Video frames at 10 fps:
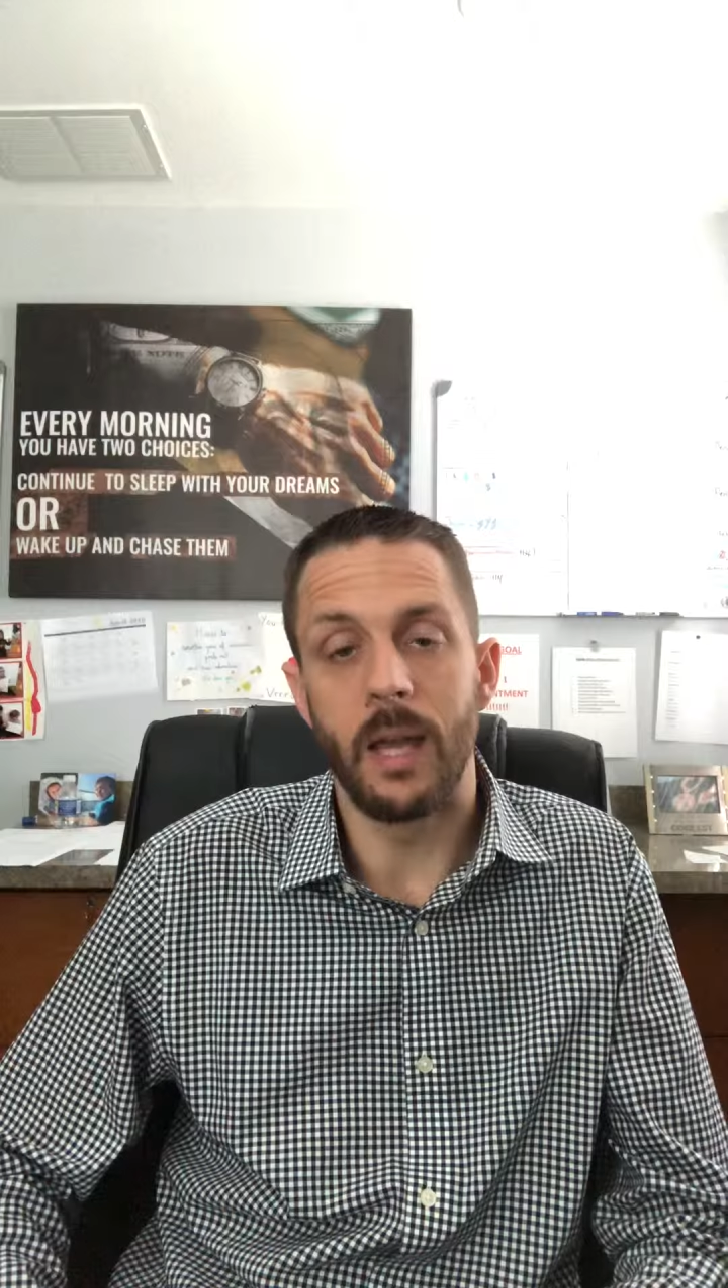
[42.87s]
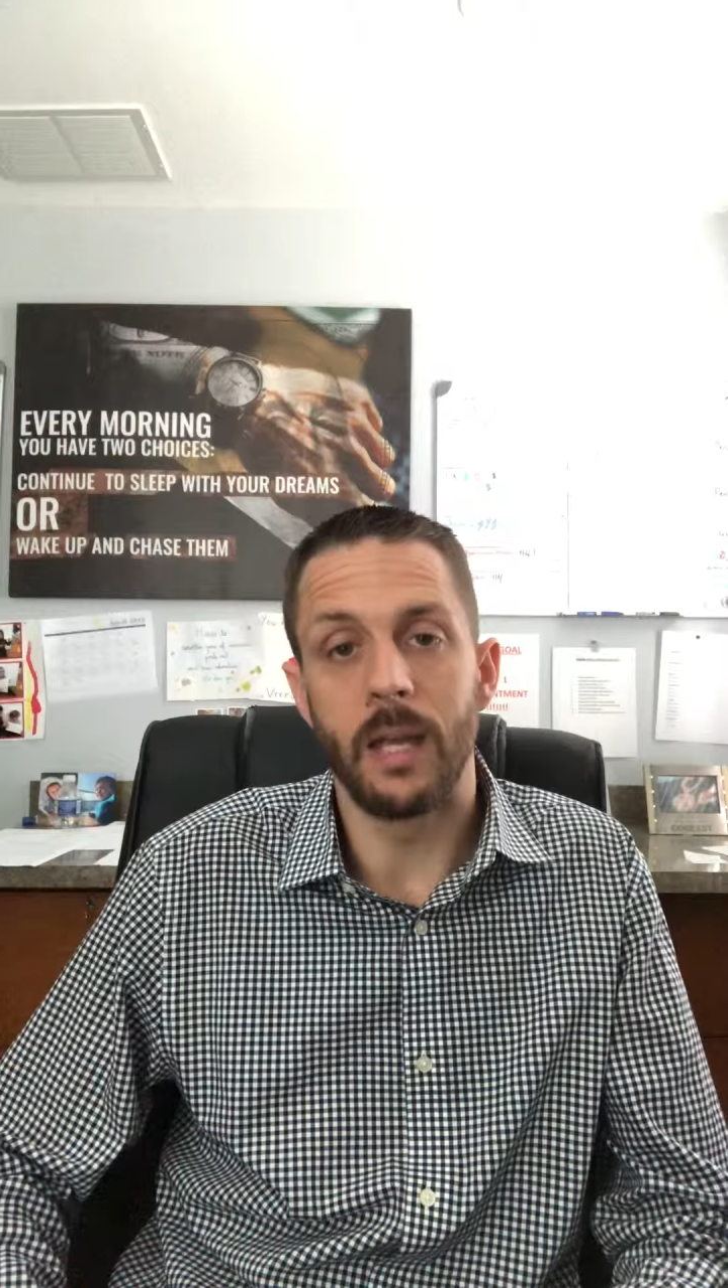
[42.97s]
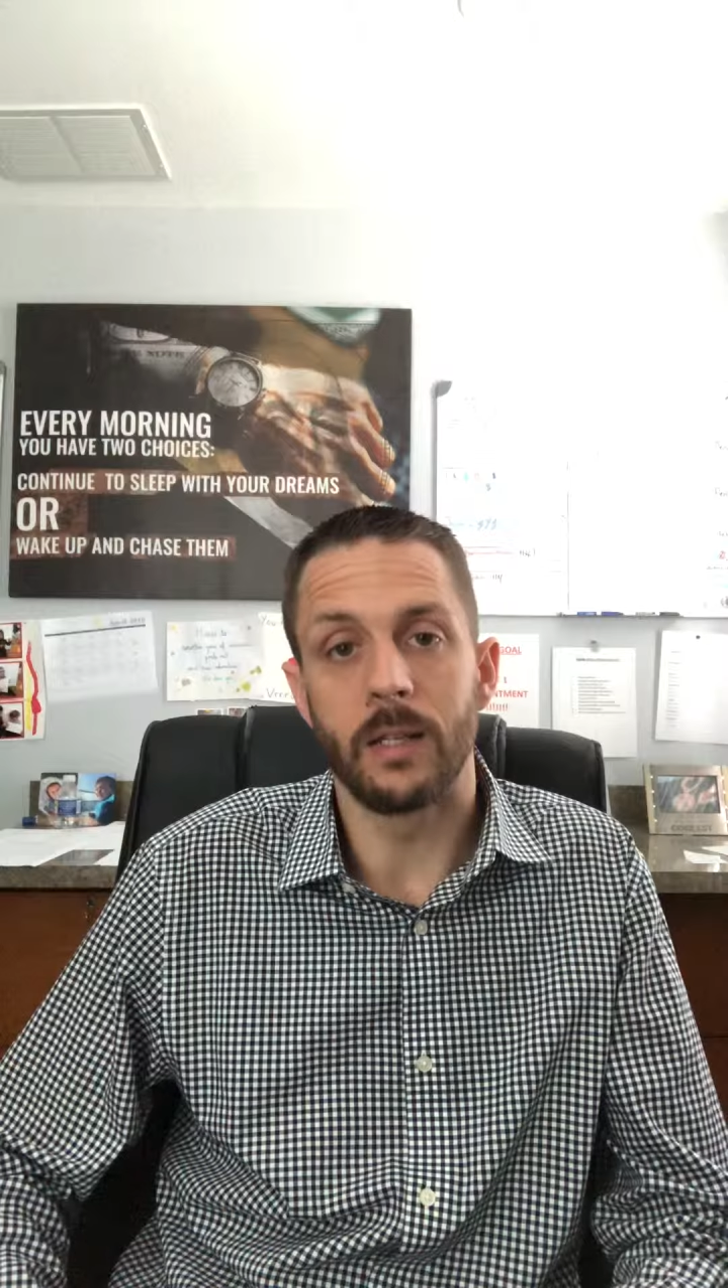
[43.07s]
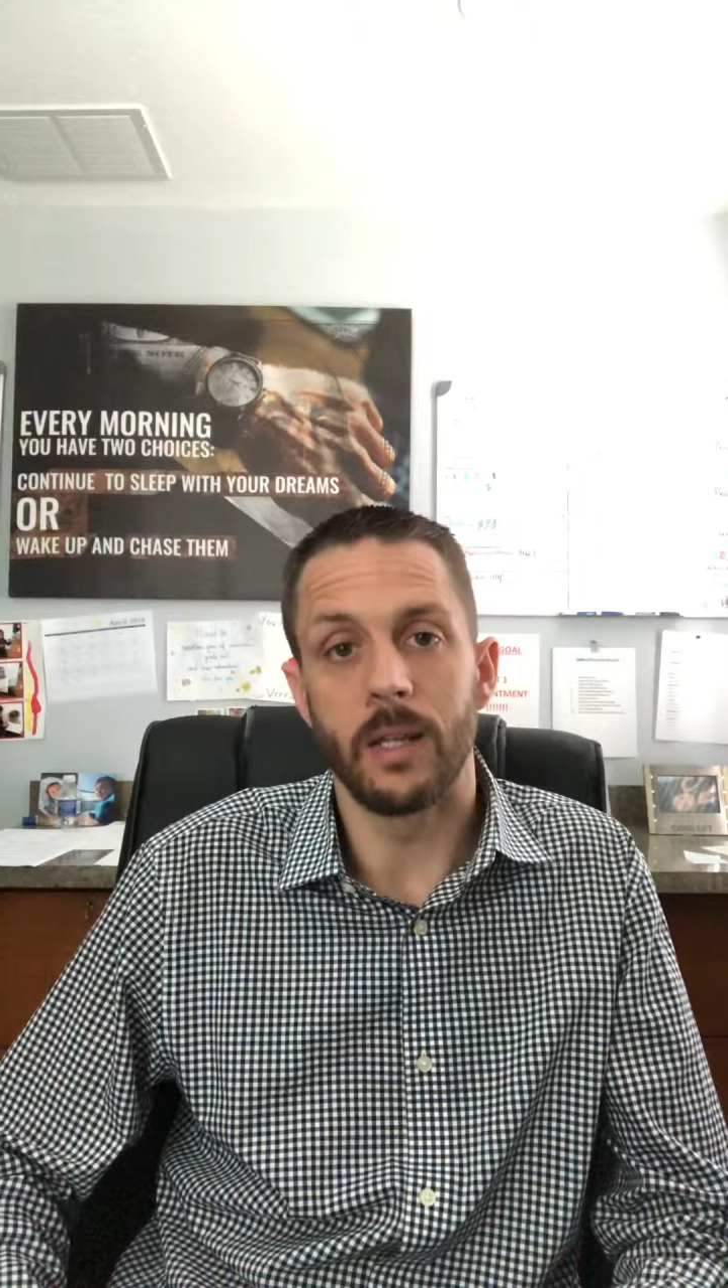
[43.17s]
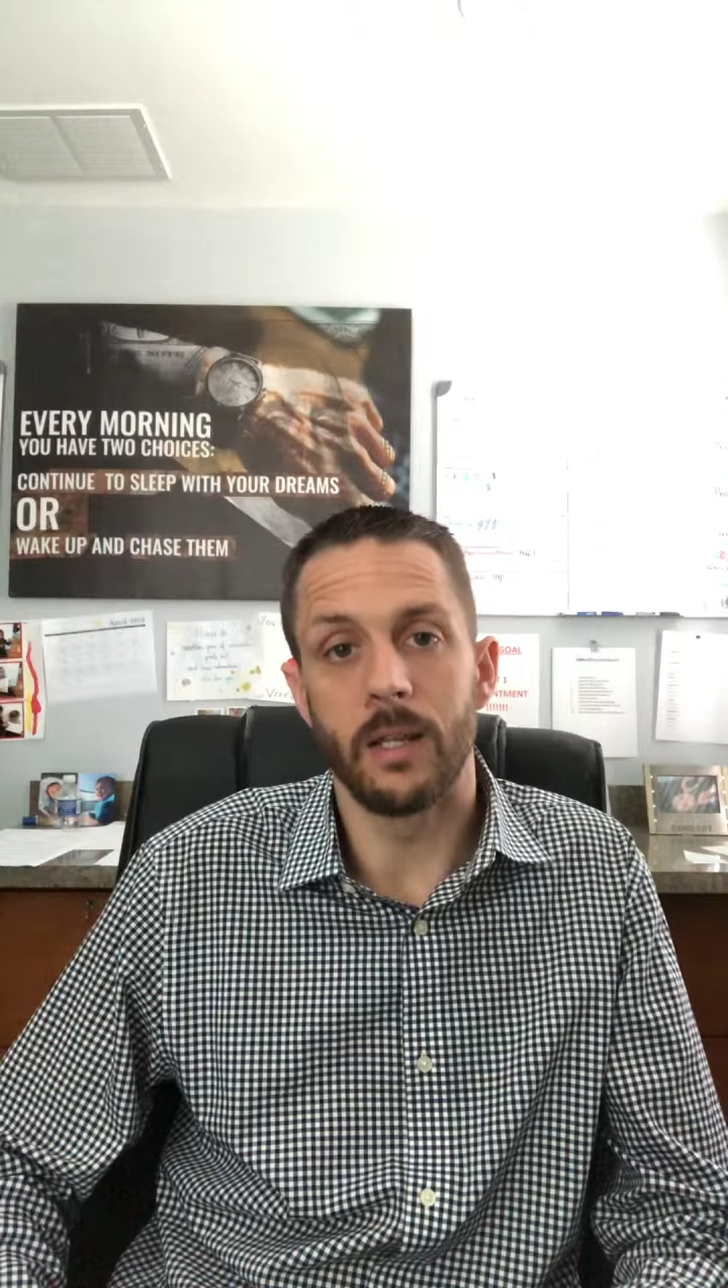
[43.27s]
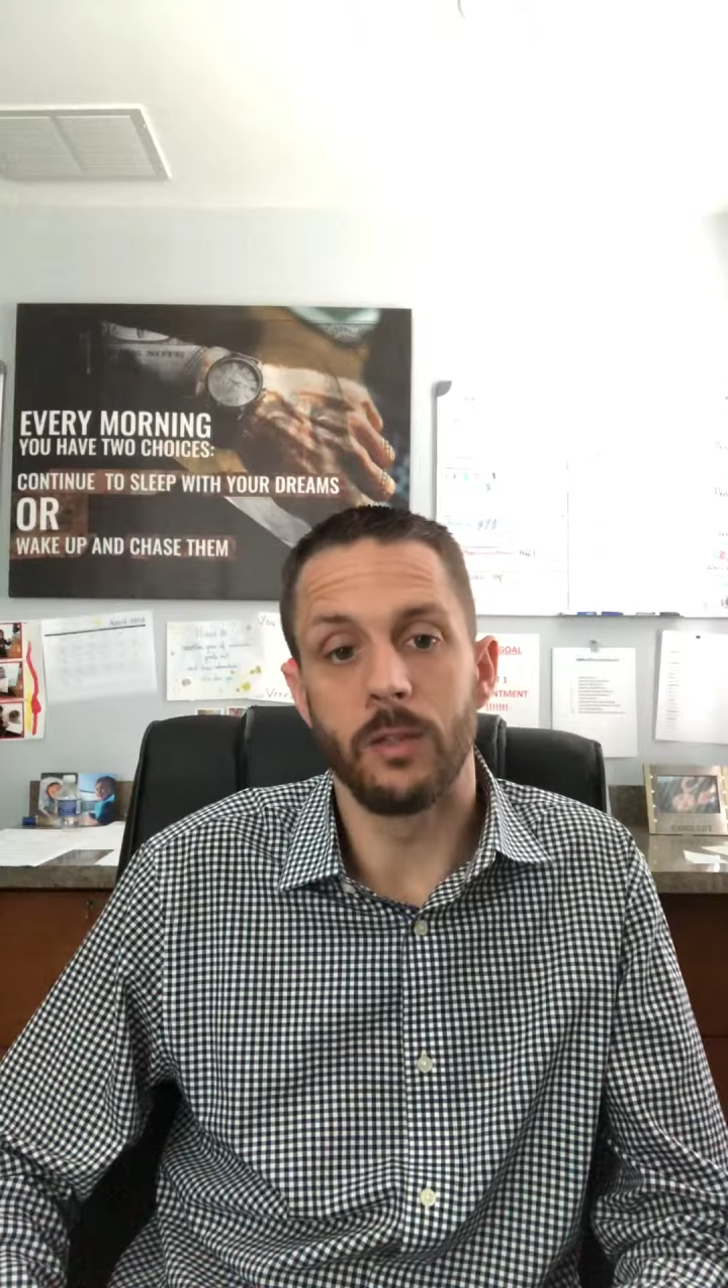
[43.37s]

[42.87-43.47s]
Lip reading: and